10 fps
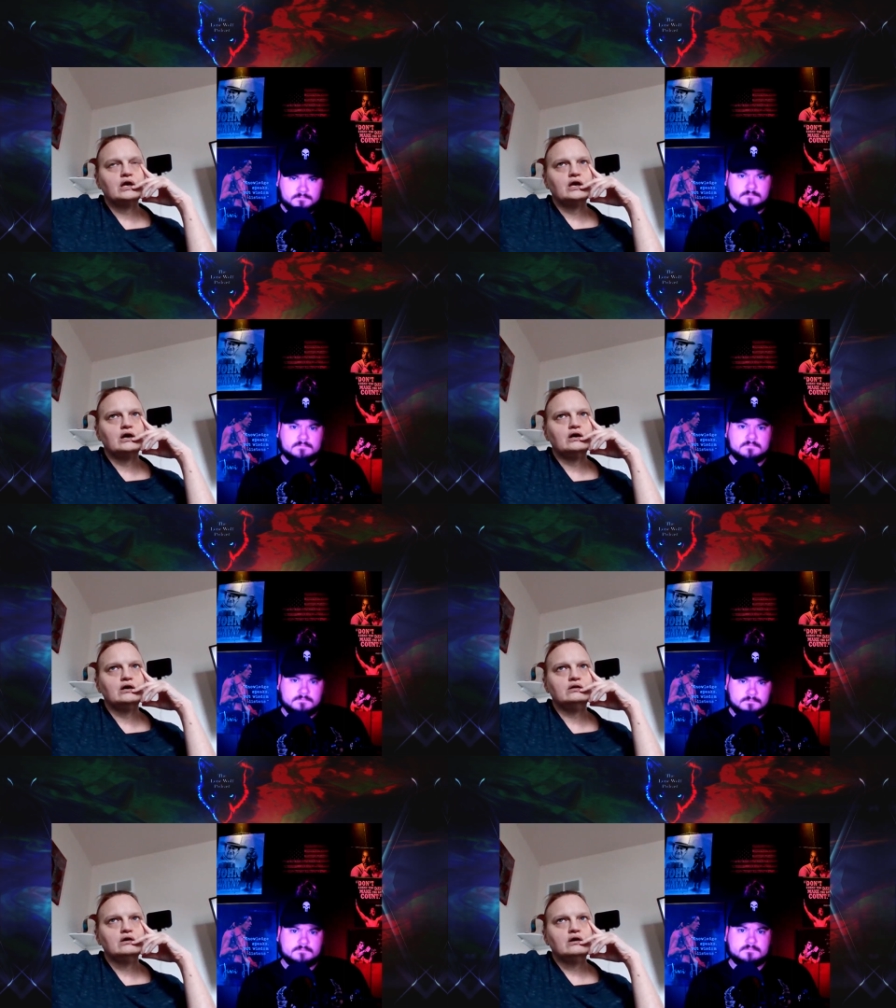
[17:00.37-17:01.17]

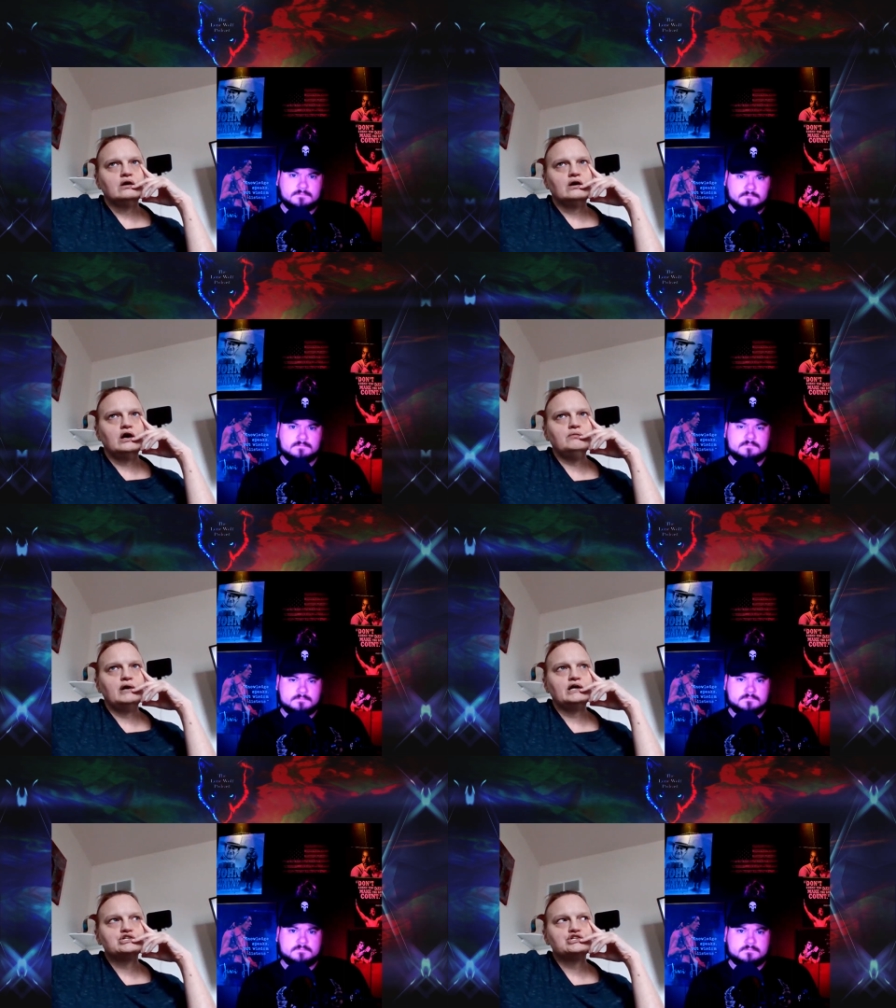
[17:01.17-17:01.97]
And
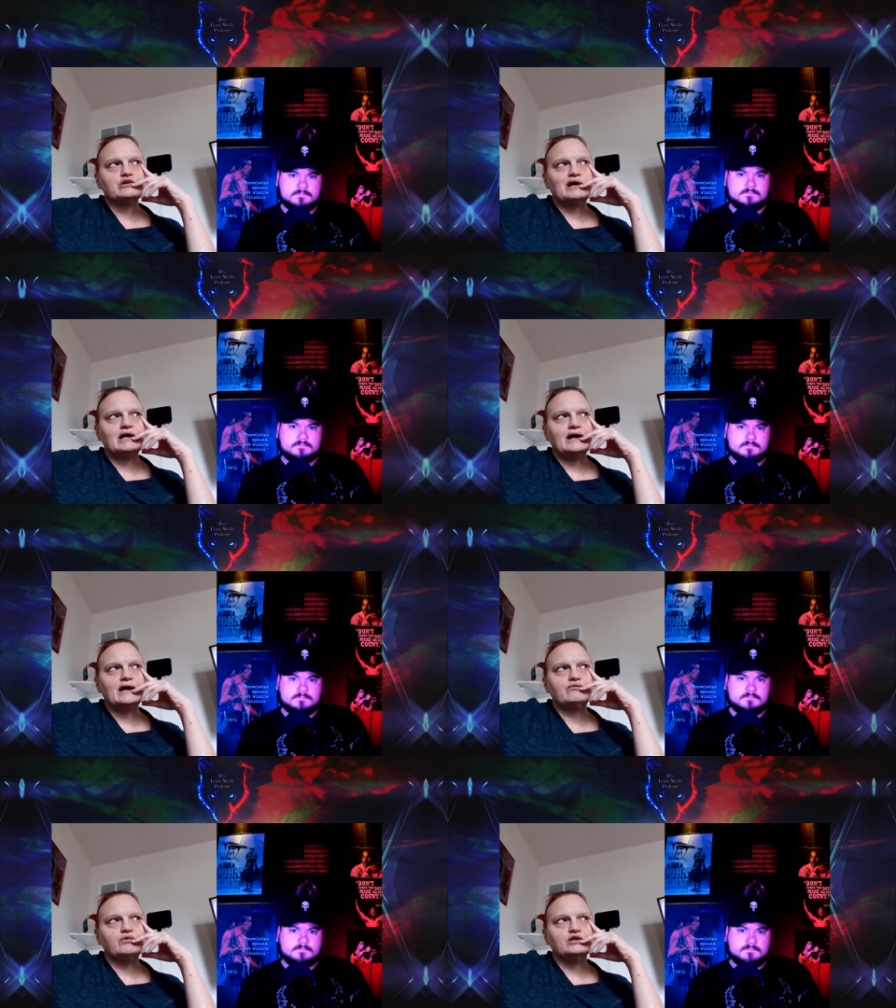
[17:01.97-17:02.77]
I'm actually about
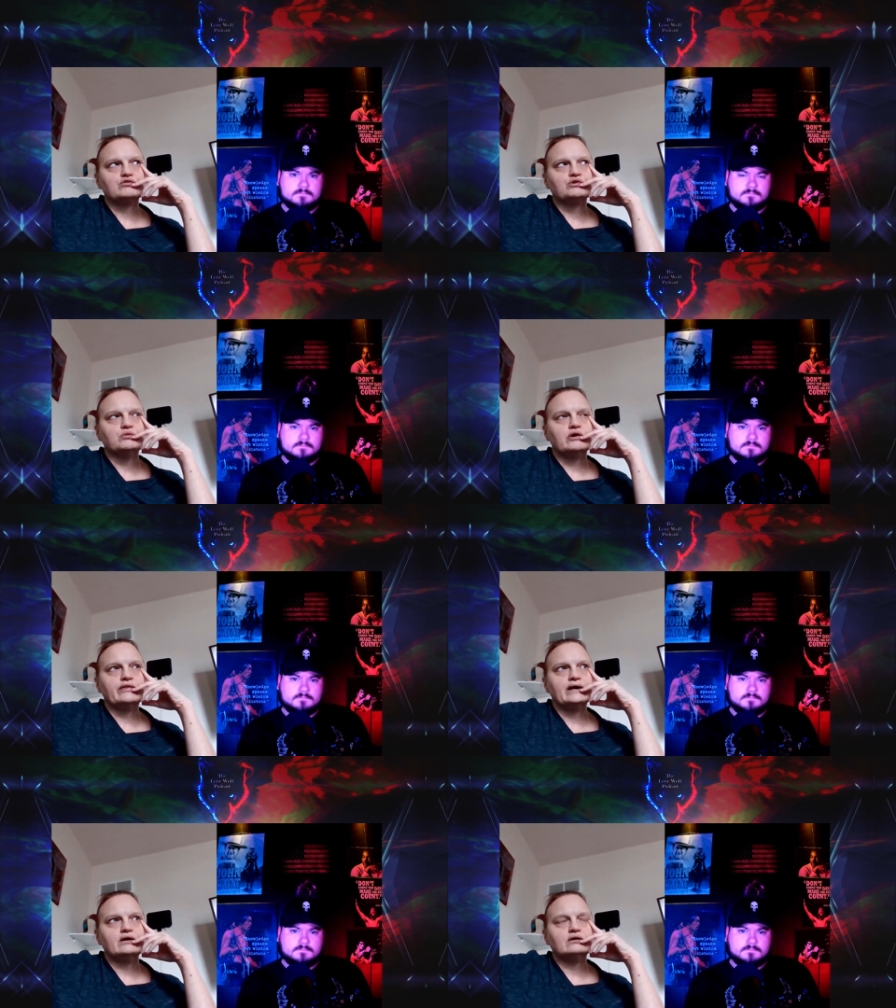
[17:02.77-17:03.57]
halfway through
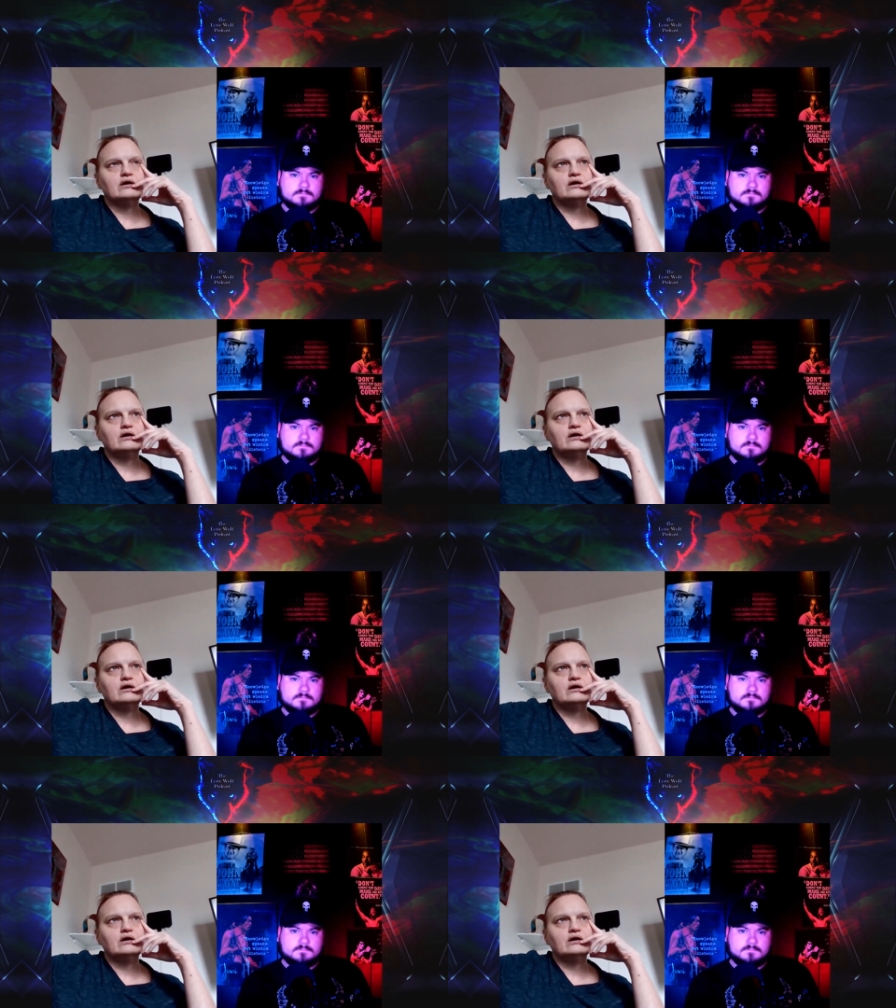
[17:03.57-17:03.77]
on that.